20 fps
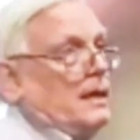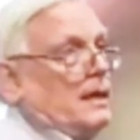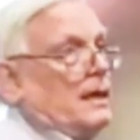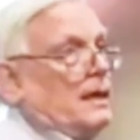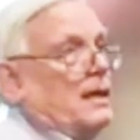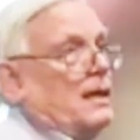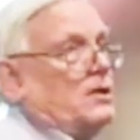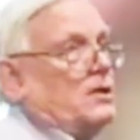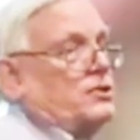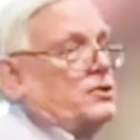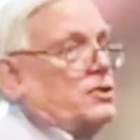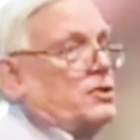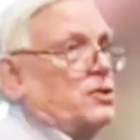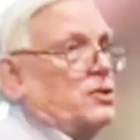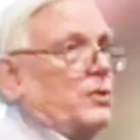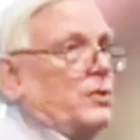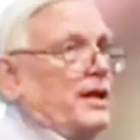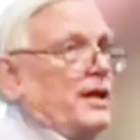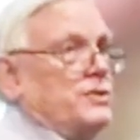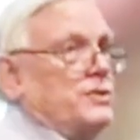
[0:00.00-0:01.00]
in a
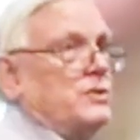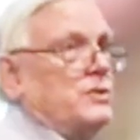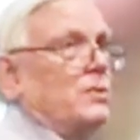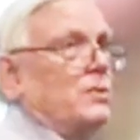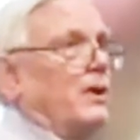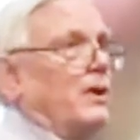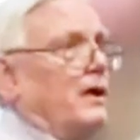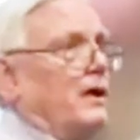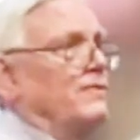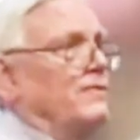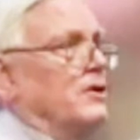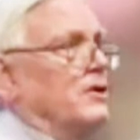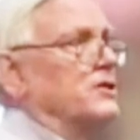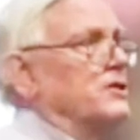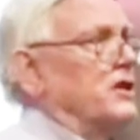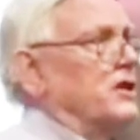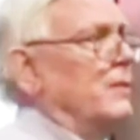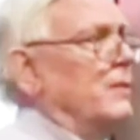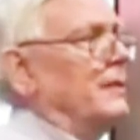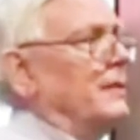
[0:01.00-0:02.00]
situation where, for
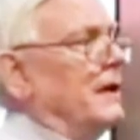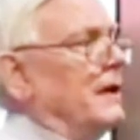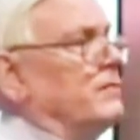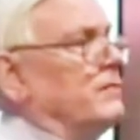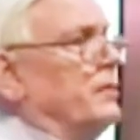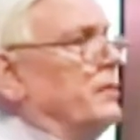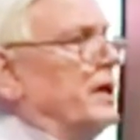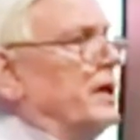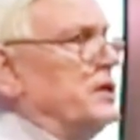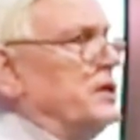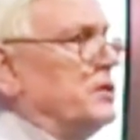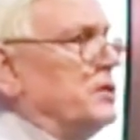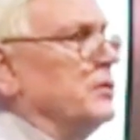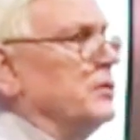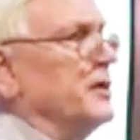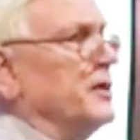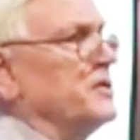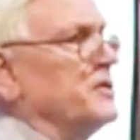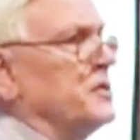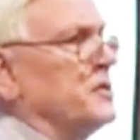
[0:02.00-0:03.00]
example, everybody's
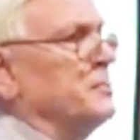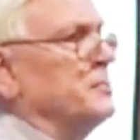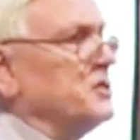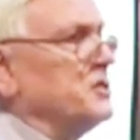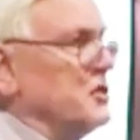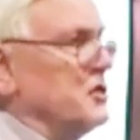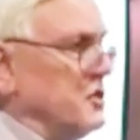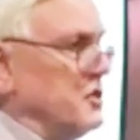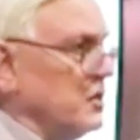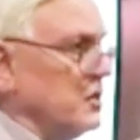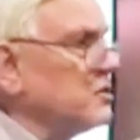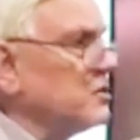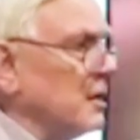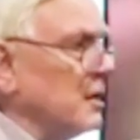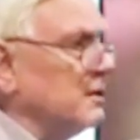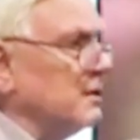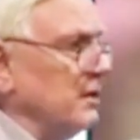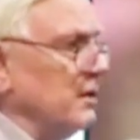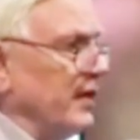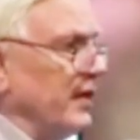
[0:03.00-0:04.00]
doing subsistence
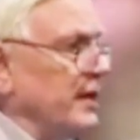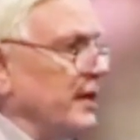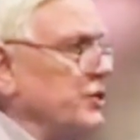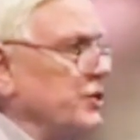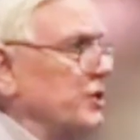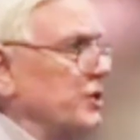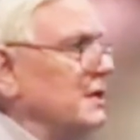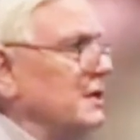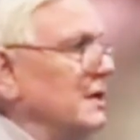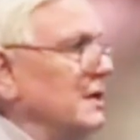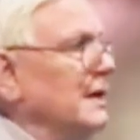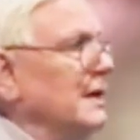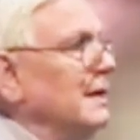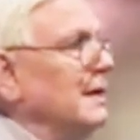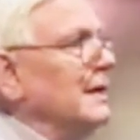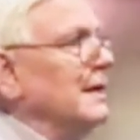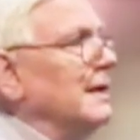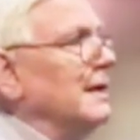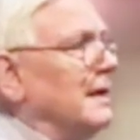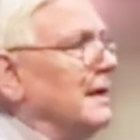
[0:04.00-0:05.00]
cultivation
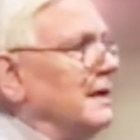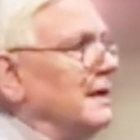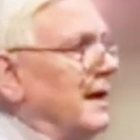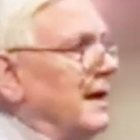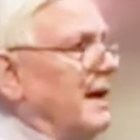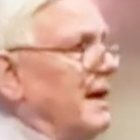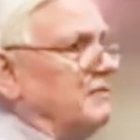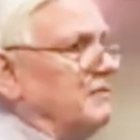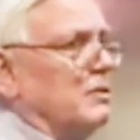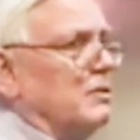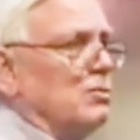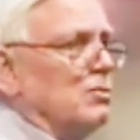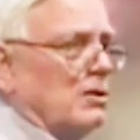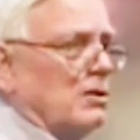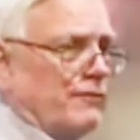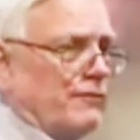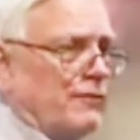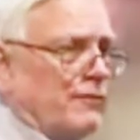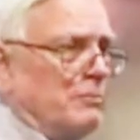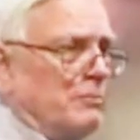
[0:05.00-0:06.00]
and they have to
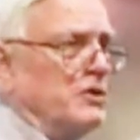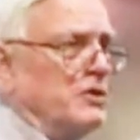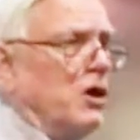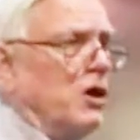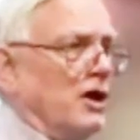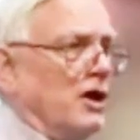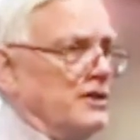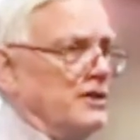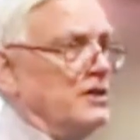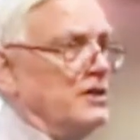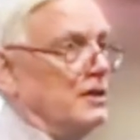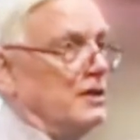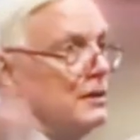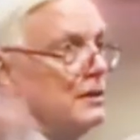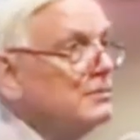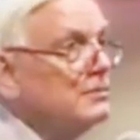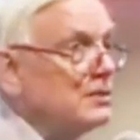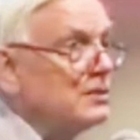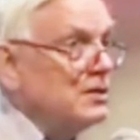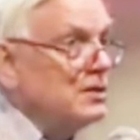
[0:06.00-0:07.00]
work from dawn
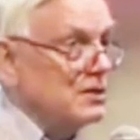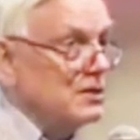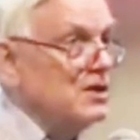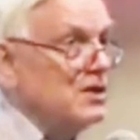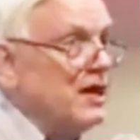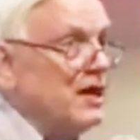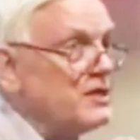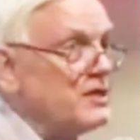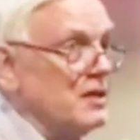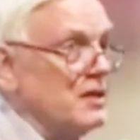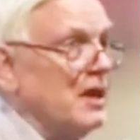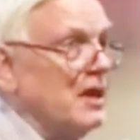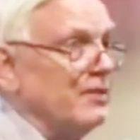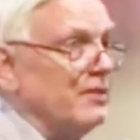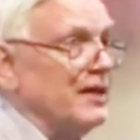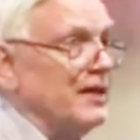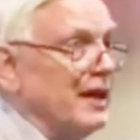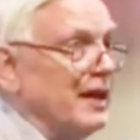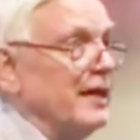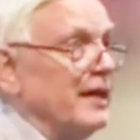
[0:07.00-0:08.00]
to dusk
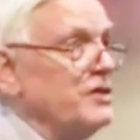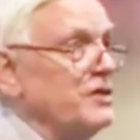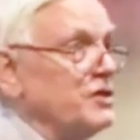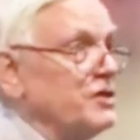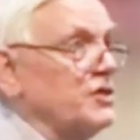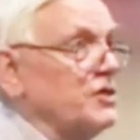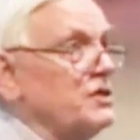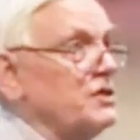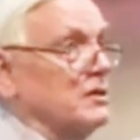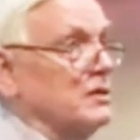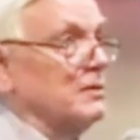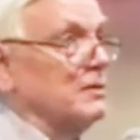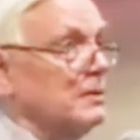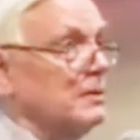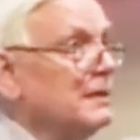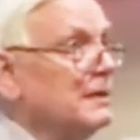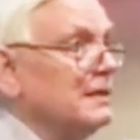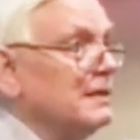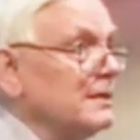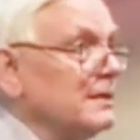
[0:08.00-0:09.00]
every night just
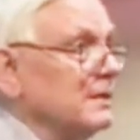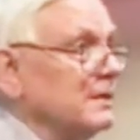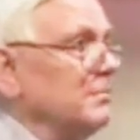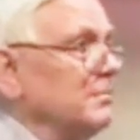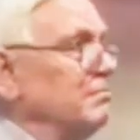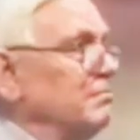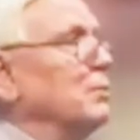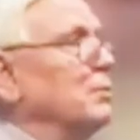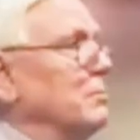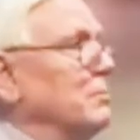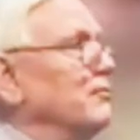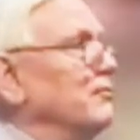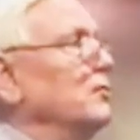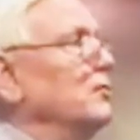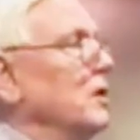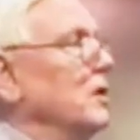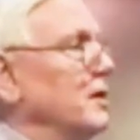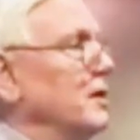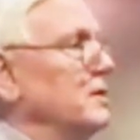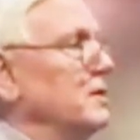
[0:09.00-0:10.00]
to put
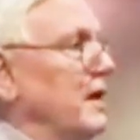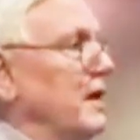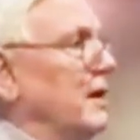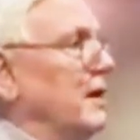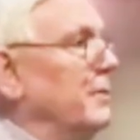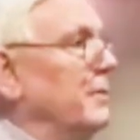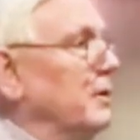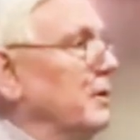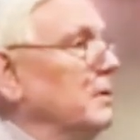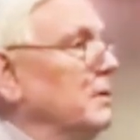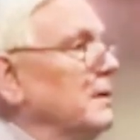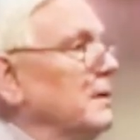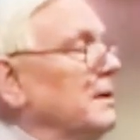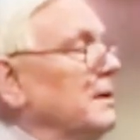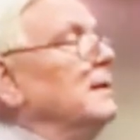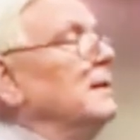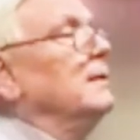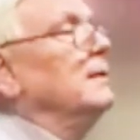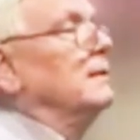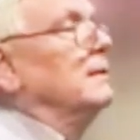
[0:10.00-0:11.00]
food on the table,
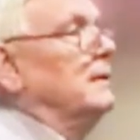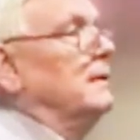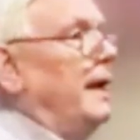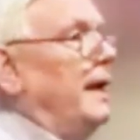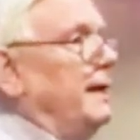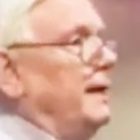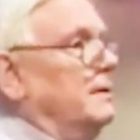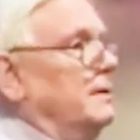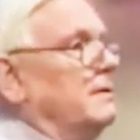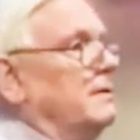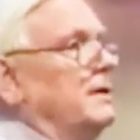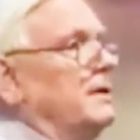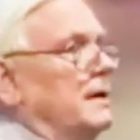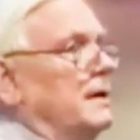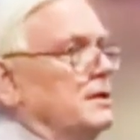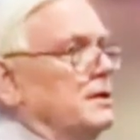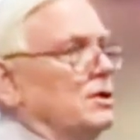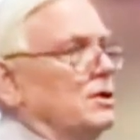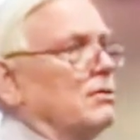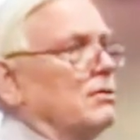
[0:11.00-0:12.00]
that the
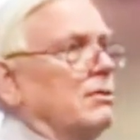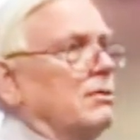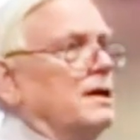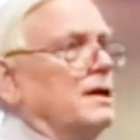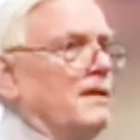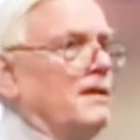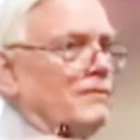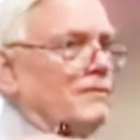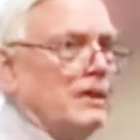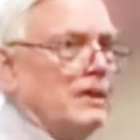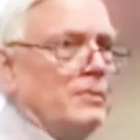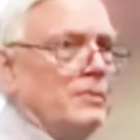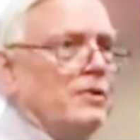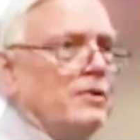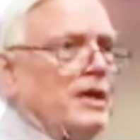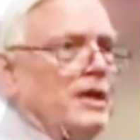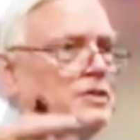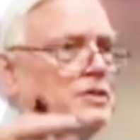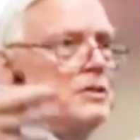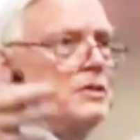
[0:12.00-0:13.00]
degree of
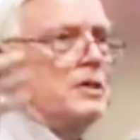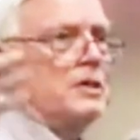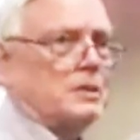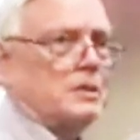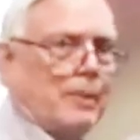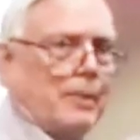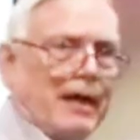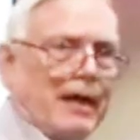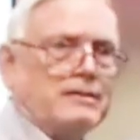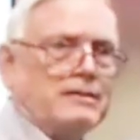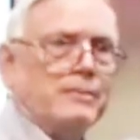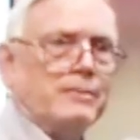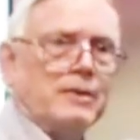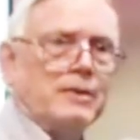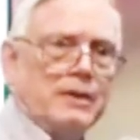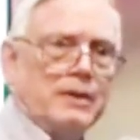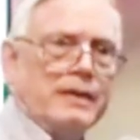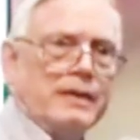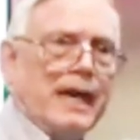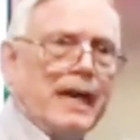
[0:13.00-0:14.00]
liberation that's
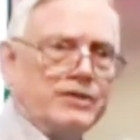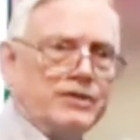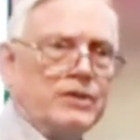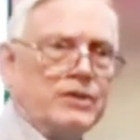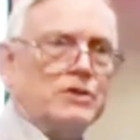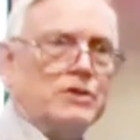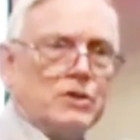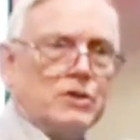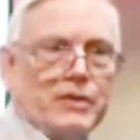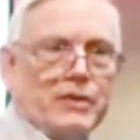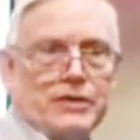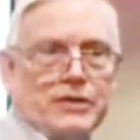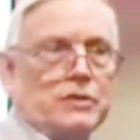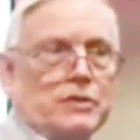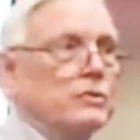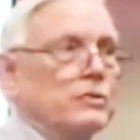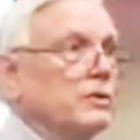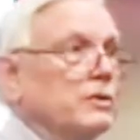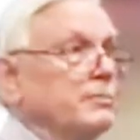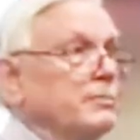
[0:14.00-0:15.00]
possible in that
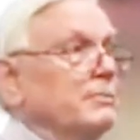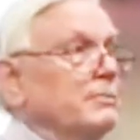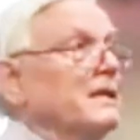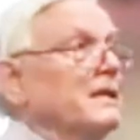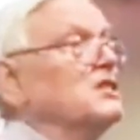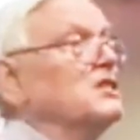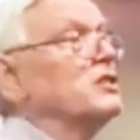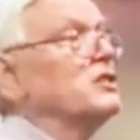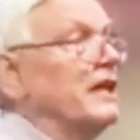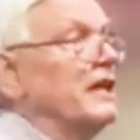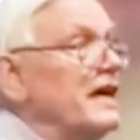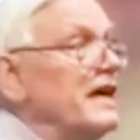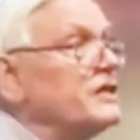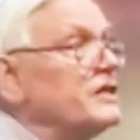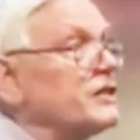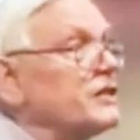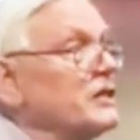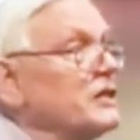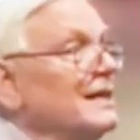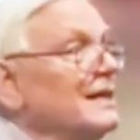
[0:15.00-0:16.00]
situation would be much less
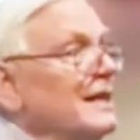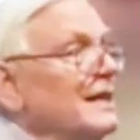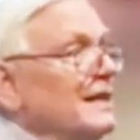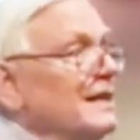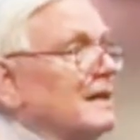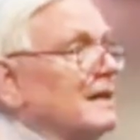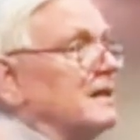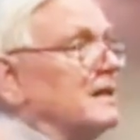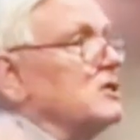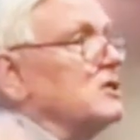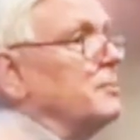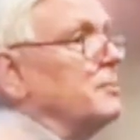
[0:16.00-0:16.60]
than is